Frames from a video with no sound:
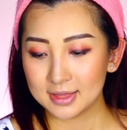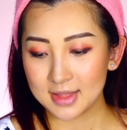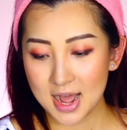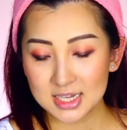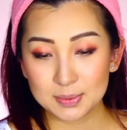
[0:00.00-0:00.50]

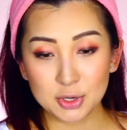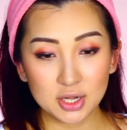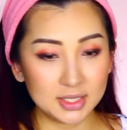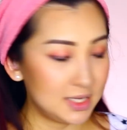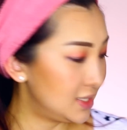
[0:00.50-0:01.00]
Last but
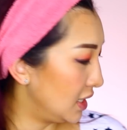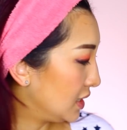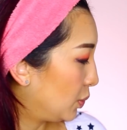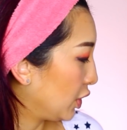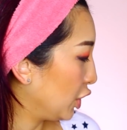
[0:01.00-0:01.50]
not least
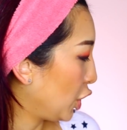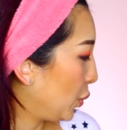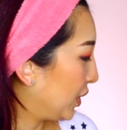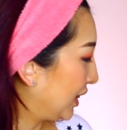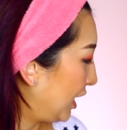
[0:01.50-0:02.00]
is we're gonna
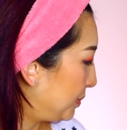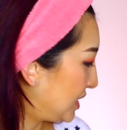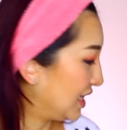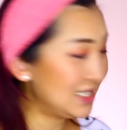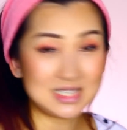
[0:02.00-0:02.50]
go with
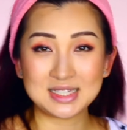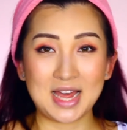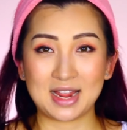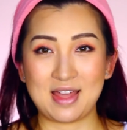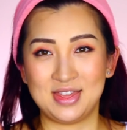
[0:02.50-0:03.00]
lips. Now this is
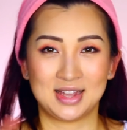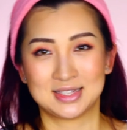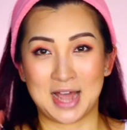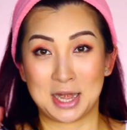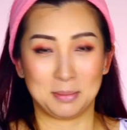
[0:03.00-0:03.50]
like the
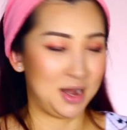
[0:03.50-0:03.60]
exciting